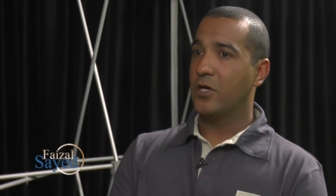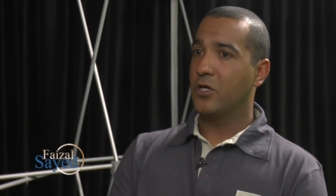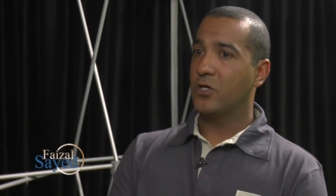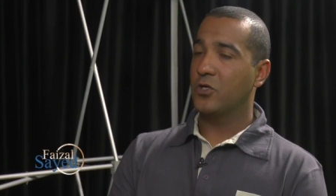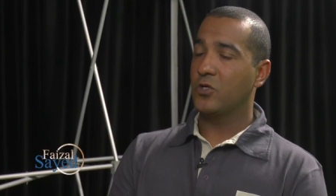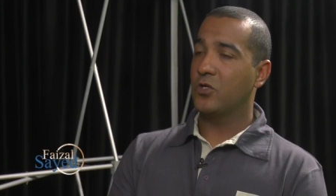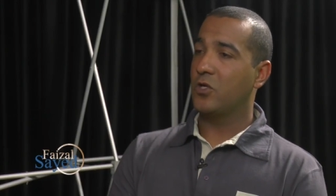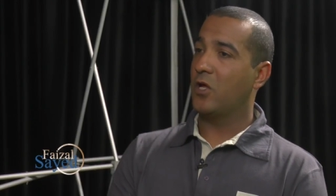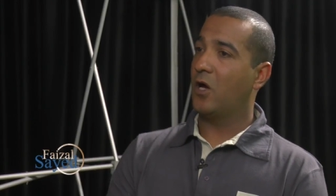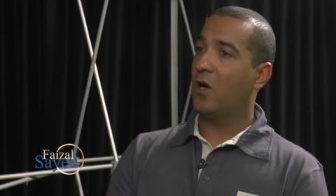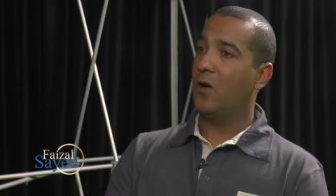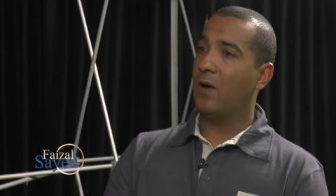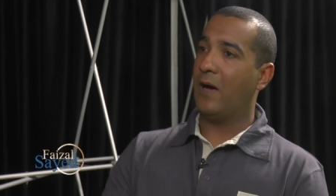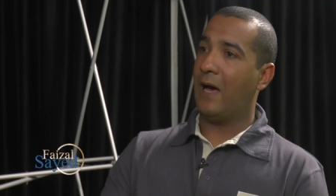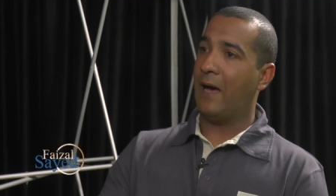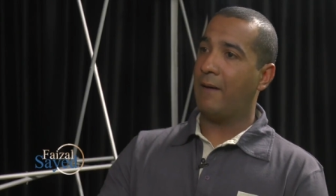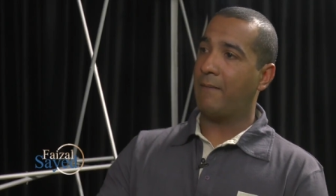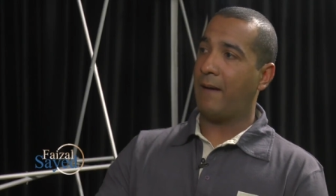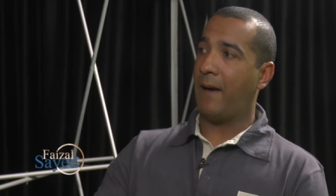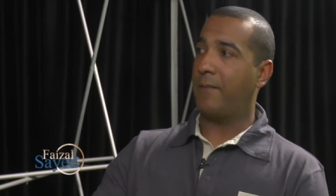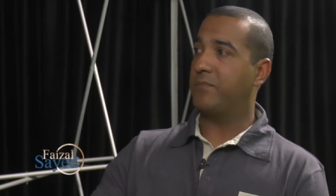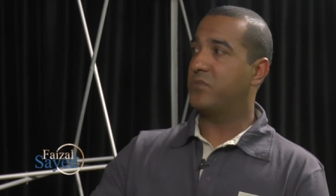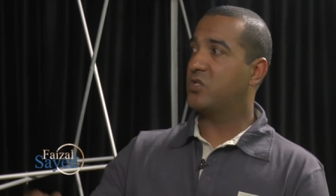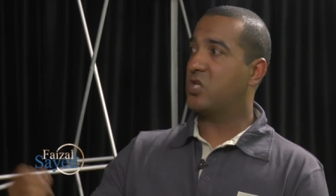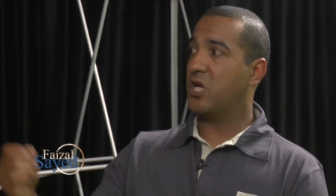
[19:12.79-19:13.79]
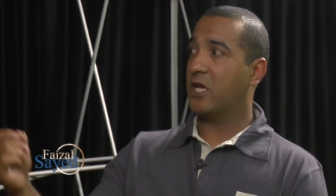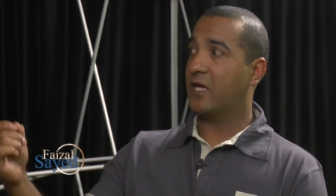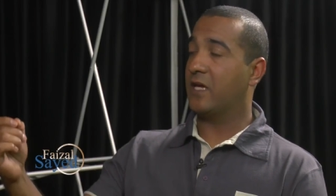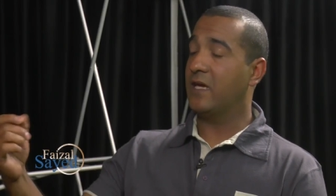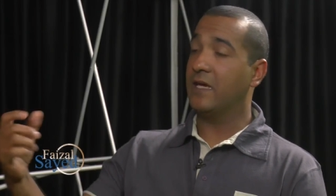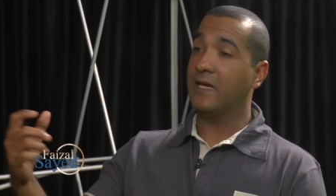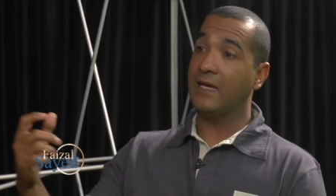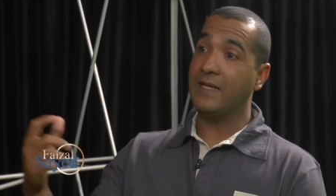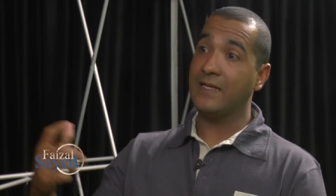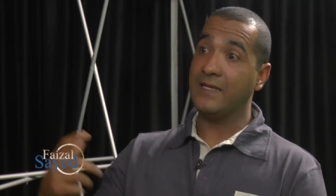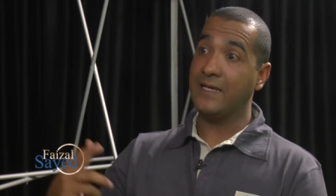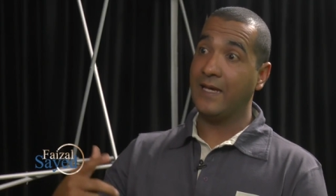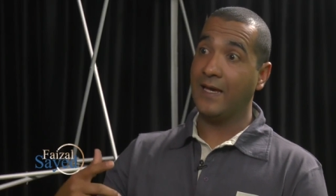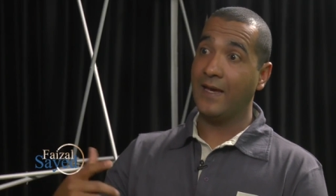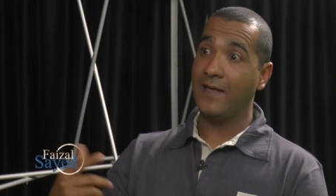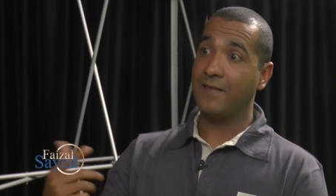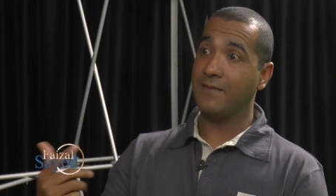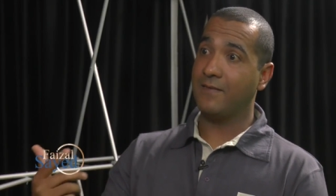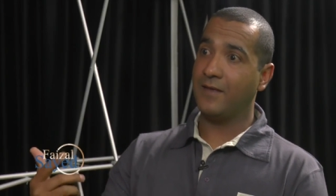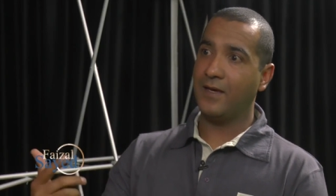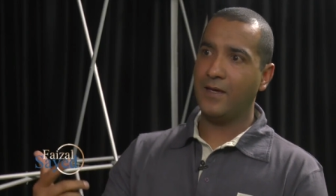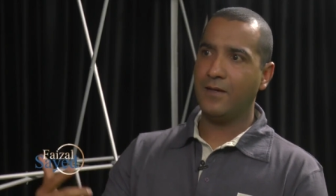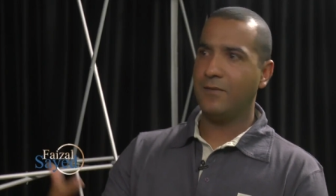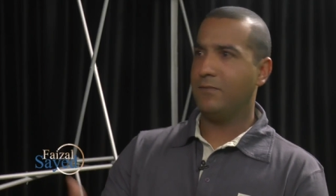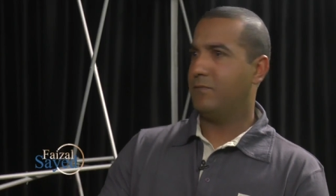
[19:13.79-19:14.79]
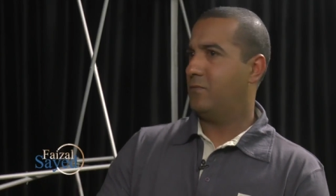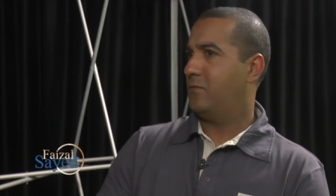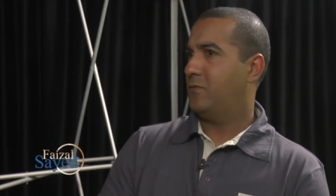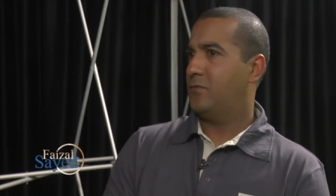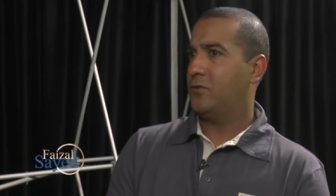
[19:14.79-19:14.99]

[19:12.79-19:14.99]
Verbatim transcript: you know, I'm checking in here and there.